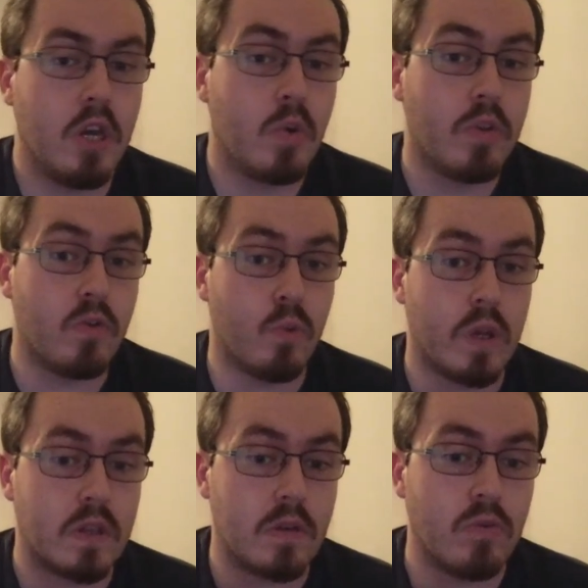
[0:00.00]
We do
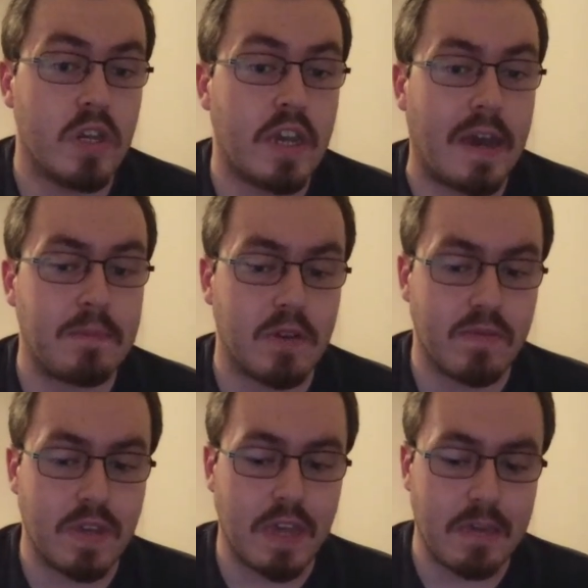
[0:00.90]
weekly recaps of the
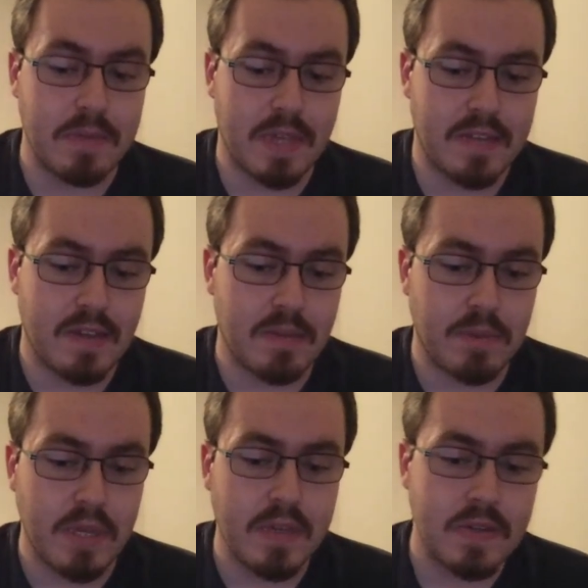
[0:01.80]
games that take
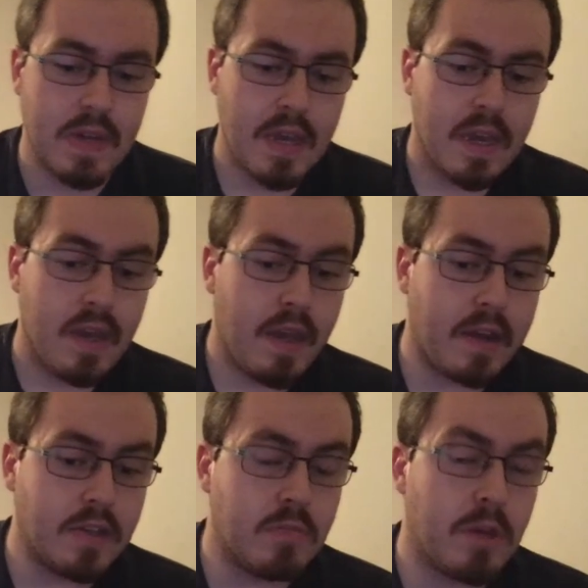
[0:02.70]
place, any
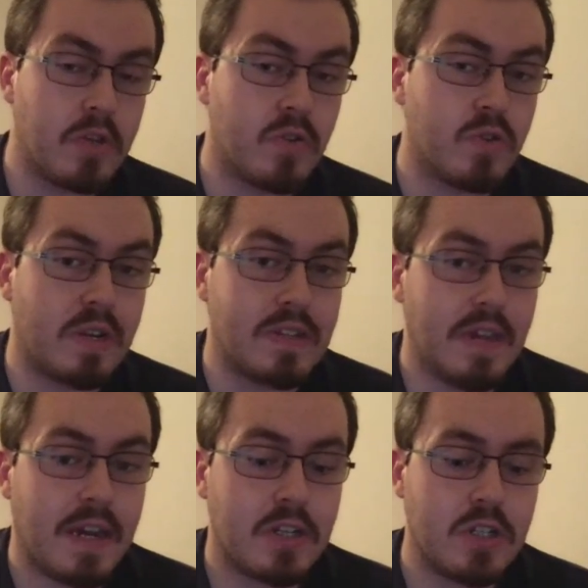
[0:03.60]
special
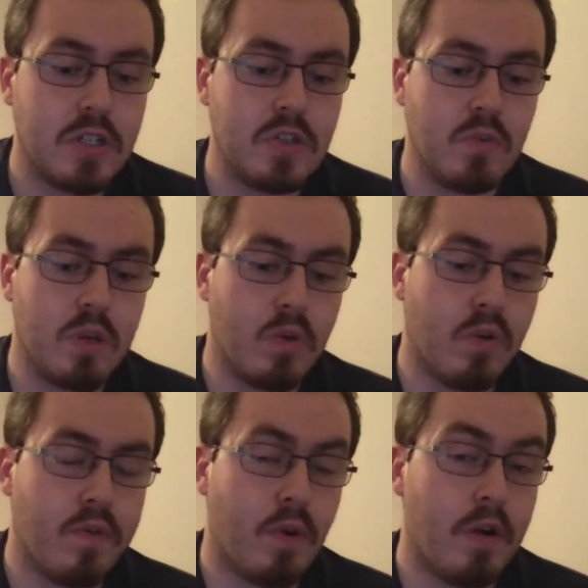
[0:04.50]
transactions. We go
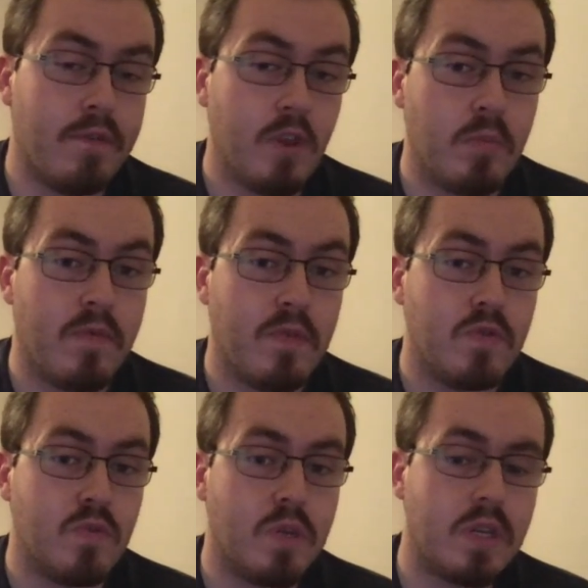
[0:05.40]
over our film
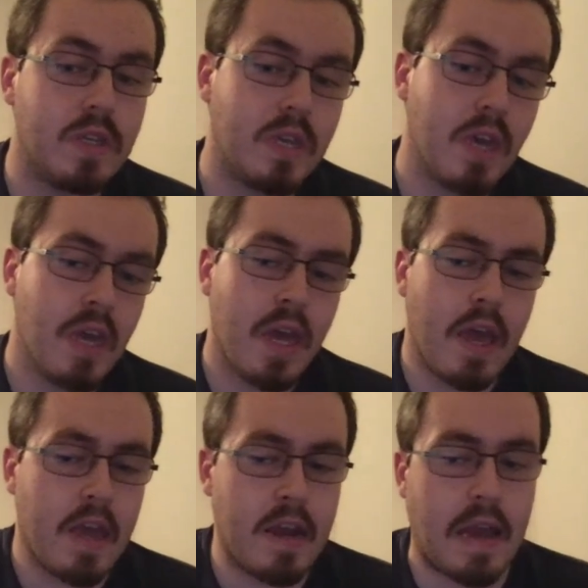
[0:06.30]
reviews weekly
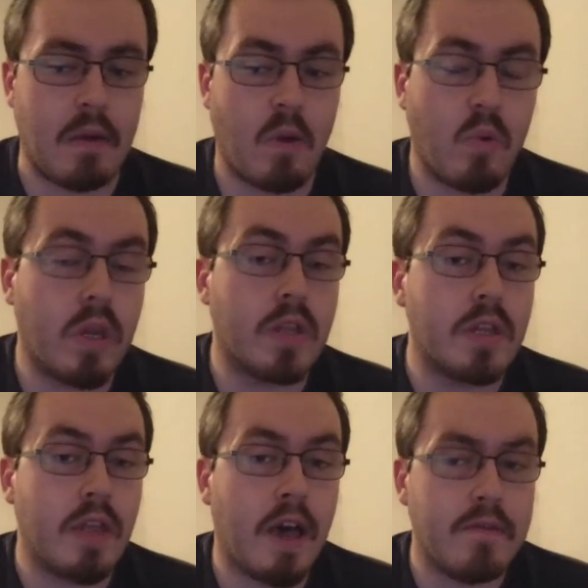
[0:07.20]
and our weekly
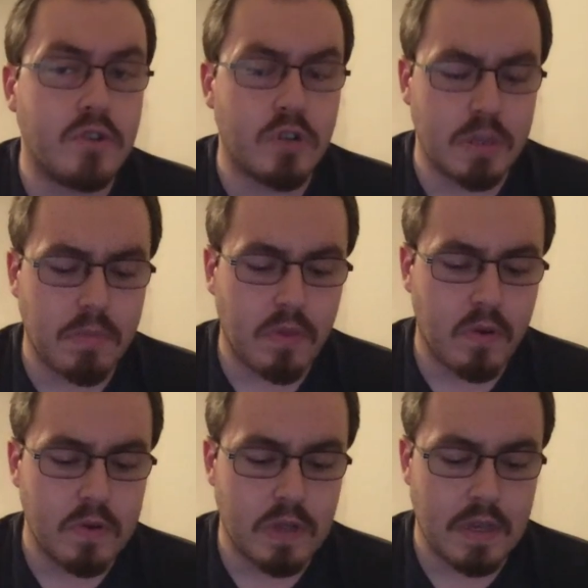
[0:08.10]
live stream
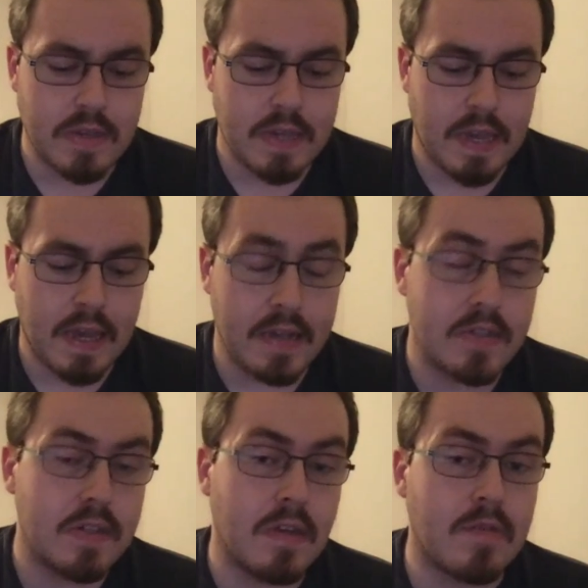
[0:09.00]
Thursdays at
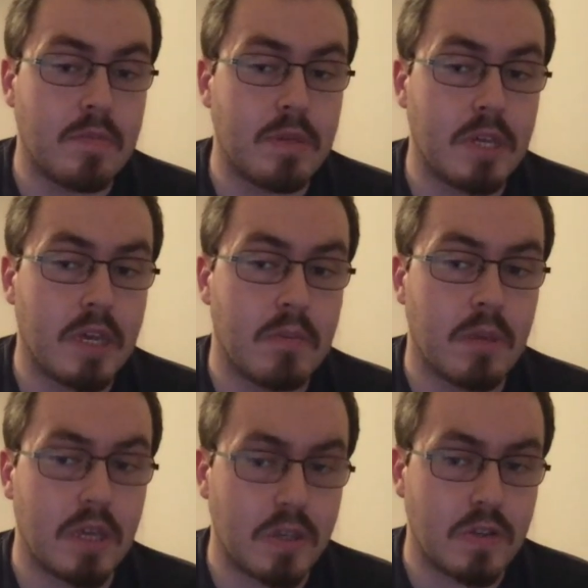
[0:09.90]
7 p.m.
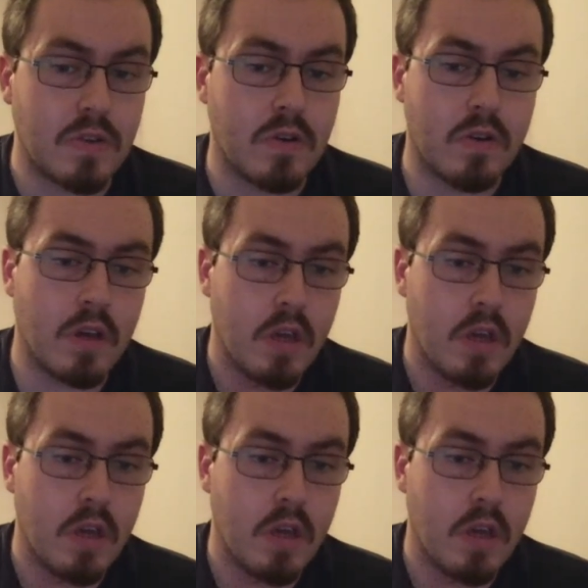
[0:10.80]
Eastern.